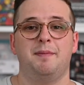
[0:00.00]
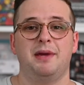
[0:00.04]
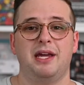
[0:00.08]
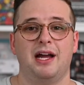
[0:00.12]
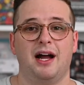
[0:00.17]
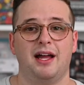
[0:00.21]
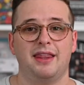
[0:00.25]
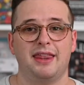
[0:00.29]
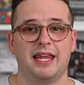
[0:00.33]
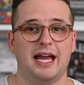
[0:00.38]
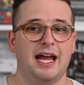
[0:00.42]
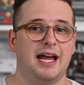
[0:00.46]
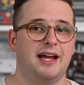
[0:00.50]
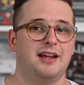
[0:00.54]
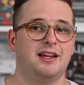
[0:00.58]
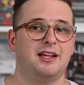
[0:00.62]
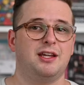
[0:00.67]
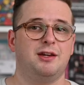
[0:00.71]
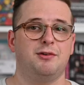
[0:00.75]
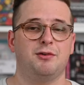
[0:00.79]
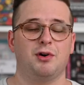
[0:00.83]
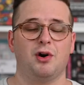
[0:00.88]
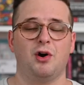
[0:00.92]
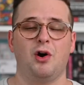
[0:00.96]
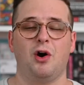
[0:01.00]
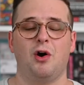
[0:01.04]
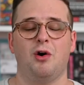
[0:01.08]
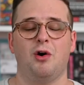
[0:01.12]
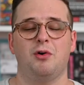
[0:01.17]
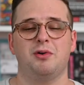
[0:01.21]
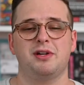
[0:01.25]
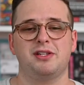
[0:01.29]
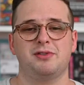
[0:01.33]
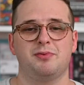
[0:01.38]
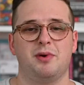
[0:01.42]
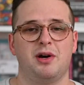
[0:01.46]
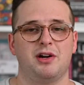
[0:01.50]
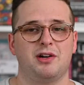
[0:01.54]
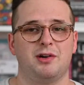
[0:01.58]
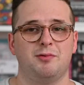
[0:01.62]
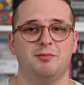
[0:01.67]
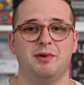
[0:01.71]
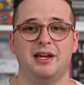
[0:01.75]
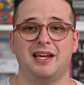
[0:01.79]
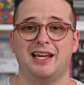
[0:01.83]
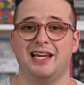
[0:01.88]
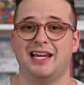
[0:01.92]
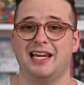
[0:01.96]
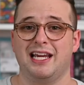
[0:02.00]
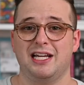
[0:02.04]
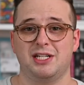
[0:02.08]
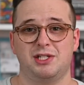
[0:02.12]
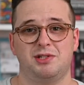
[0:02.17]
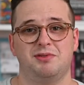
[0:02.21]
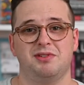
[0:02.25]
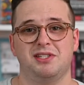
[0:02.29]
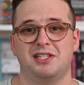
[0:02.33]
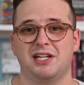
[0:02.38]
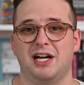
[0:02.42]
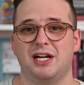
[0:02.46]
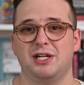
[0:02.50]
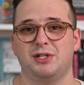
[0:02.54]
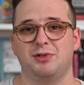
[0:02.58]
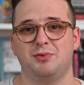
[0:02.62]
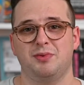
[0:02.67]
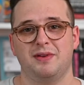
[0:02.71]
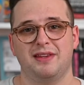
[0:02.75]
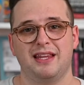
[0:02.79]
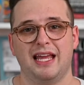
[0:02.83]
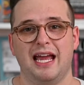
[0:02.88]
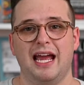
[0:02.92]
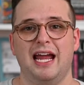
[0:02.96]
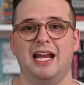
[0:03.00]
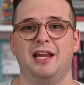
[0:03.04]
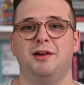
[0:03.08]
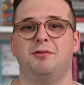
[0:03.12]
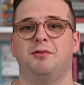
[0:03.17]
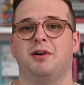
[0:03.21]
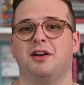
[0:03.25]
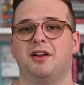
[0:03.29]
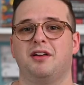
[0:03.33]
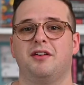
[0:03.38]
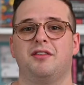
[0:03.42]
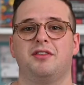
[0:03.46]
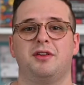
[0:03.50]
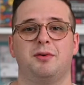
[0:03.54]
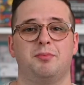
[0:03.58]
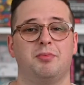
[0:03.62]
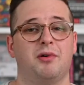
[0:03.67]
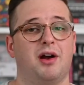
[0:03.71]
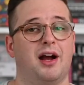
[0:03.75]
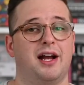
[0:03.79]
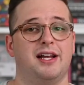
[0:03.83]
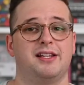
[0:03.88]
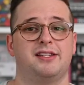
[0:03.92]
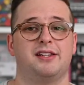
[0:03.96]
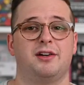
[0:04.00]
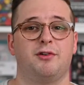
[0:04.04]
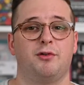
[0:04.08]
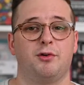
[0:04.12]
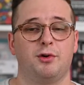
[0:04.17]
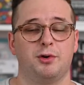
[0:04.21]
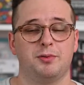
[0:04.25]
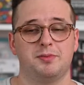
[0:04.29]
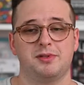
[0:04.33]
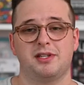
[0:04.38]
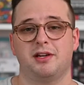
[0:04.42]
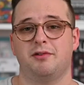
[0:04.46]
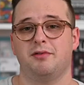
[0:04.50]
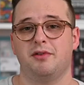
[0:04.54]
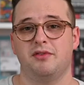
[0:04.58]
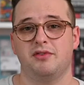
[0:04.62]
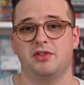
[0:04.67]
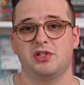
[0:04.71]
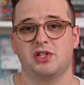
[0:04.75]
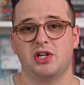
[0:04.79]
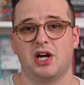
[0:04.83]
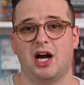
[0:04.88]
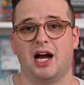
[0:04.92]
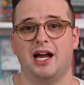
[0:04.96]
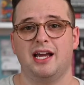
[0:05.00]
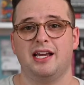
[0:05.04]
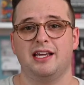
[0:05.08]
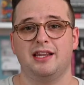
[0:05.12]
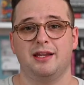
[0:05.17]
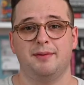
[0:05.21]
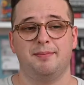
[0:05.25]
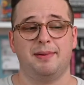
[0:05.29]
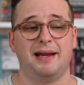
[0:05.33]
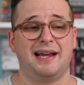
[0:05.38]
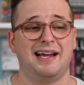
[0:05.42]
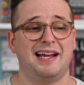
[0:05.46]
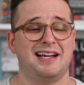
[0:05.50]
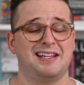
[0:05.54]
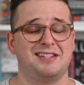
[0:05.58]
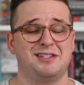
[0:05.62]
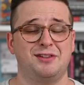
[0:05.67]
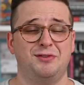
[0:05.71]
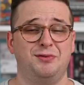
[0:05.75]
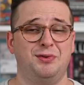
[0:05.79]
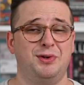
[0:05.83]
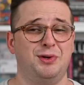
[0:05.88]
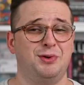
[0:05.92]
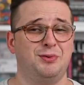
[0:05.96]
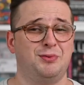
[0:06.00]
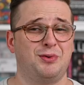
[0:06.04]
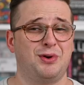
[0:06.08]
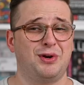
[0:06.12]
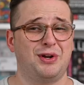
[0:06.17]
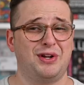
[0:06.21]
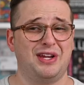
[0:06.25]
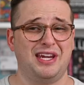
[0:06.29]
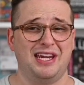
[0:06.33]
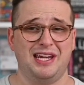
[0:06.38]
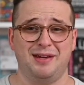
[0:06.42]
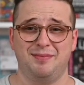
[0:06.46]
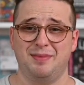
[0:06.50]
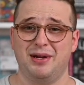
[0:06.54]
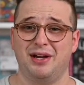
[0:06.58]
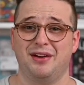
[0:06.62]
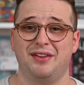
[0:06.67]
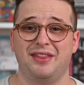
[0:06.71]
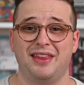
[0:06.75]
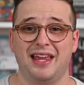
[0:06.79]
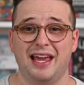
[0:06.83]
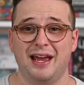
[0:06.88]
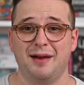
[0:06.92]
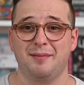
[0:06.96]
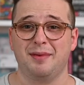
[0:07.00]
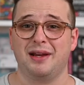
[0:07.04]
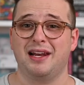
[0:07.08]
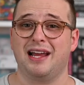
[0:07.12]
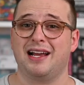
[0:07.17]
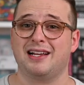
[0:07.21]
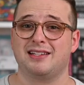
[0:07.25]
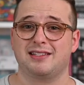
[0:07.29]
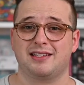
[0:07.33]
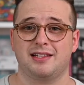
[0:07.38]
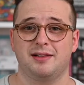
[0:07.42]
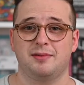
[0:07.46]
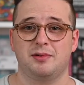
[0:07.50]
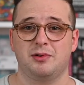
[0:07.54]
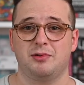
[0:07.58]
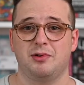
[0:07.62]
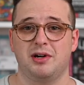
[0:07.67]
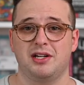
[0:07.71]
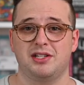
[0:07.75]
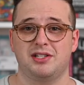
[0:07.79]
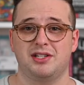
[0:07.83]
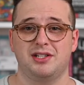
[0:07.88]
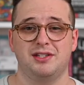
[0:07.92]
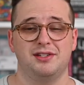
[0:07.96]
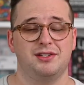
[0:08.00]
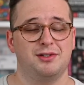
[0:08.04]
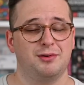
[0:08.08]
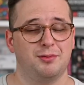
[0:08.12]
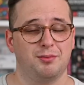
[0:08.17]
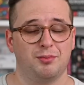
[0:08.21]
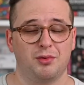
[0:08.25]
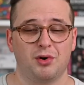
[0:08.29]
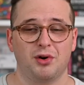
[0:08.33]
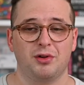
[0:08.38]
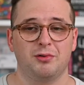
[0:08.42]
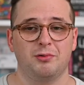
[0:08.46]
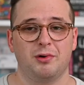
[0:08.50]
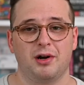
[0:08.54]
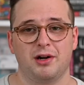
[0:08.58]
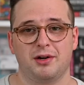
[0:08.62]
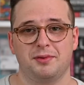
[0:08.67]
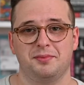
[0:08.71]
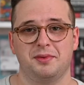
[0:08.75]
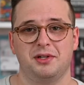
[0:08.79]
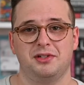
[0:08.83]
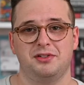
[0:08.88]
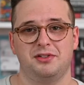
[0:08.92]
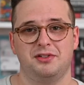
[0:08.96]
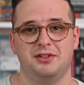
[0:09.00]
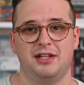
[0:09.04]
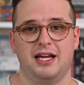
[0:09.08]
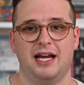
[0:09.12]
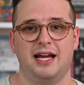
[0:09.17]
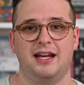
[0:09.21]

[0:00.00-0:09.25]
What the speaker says: Beyond that, you are always welcome. We can get you in touch with any one of the brides and grooms that we've shot in the past. If you want to email them and ask them questions, you're more than welcome to do